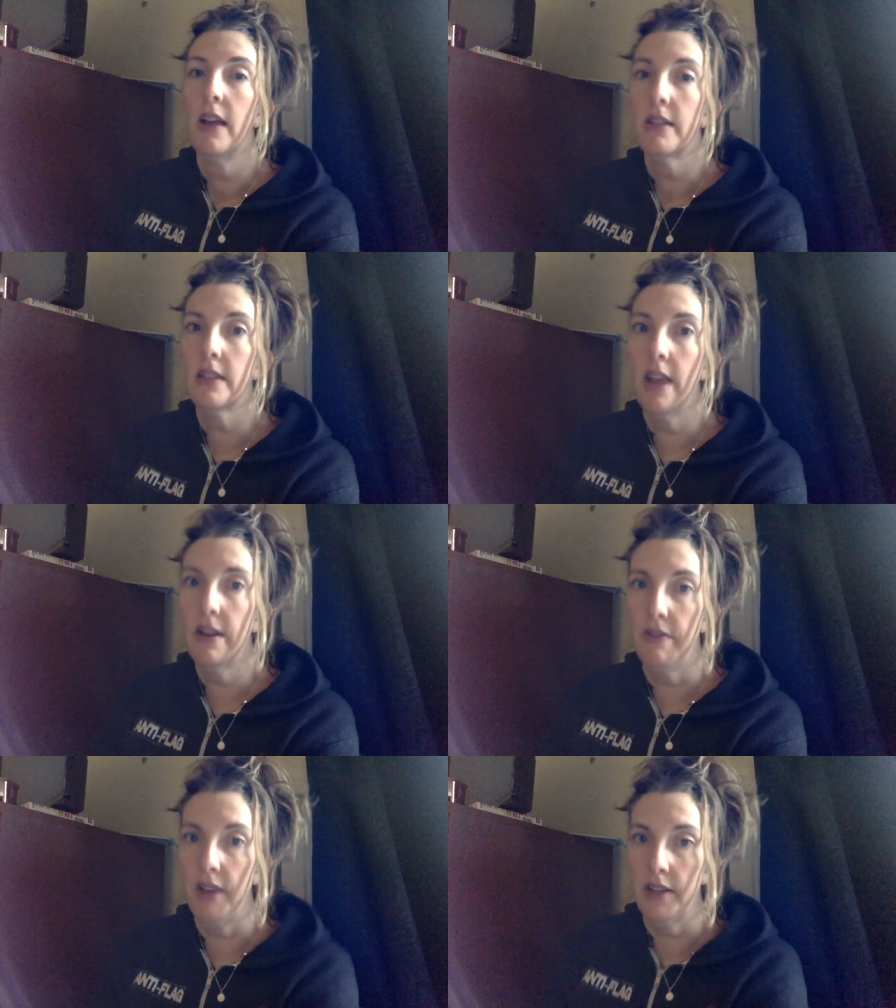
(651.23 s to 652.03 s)
side
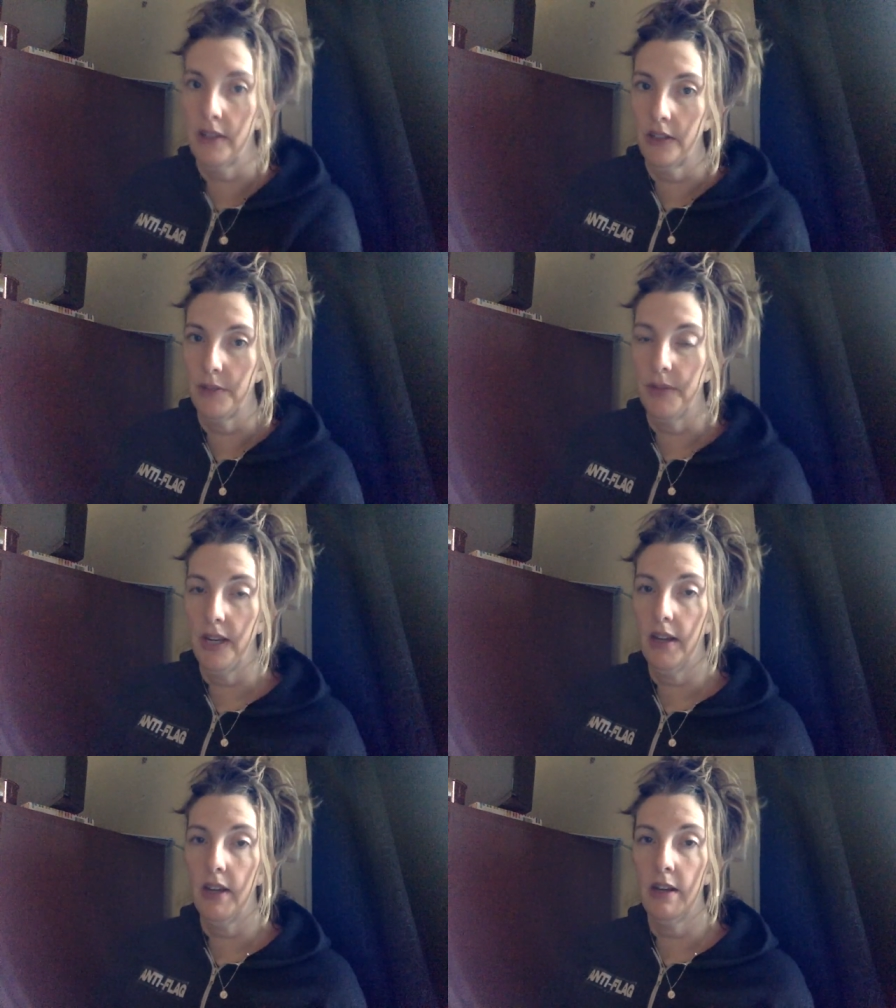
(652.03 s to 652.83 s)
effects a little
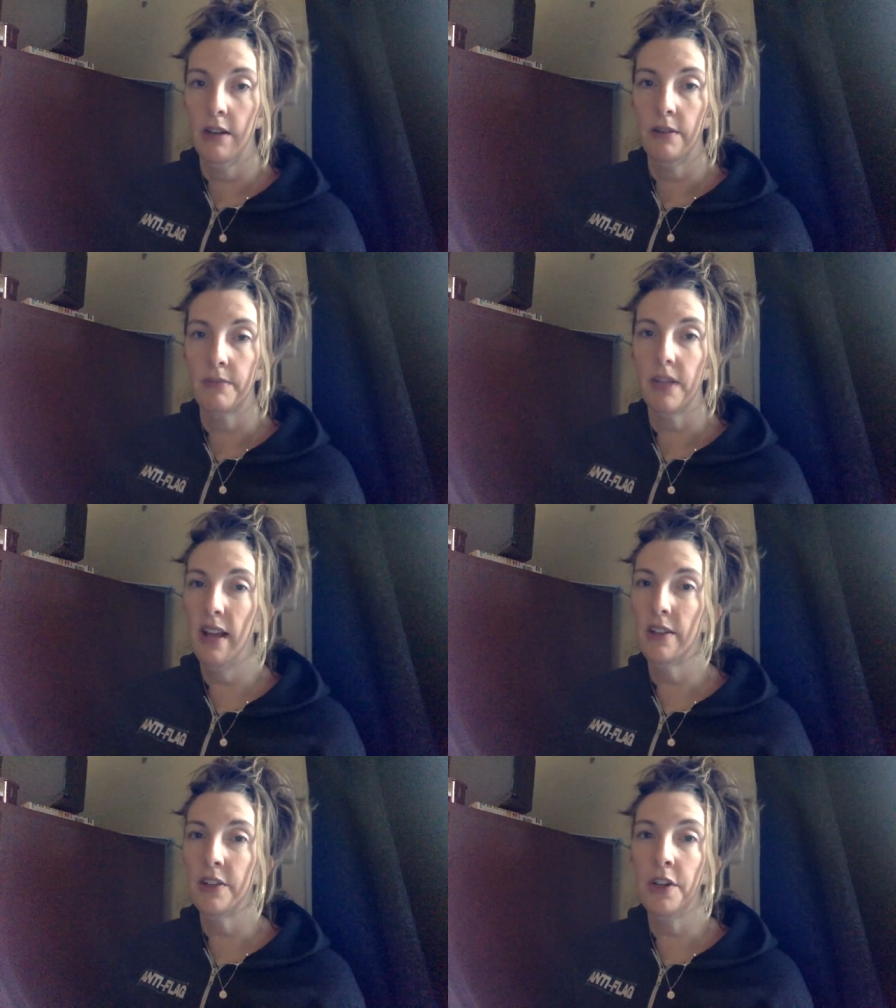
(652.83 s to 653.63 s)
bit.
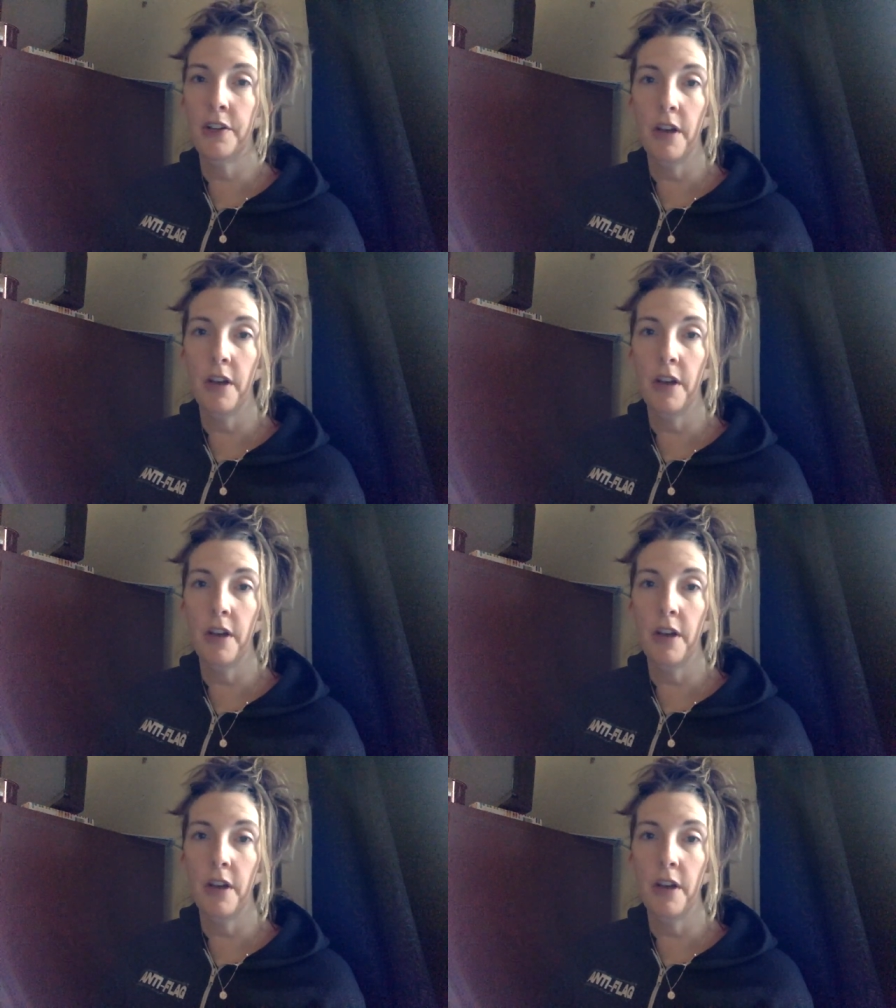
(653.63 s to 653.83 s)
Tylenol,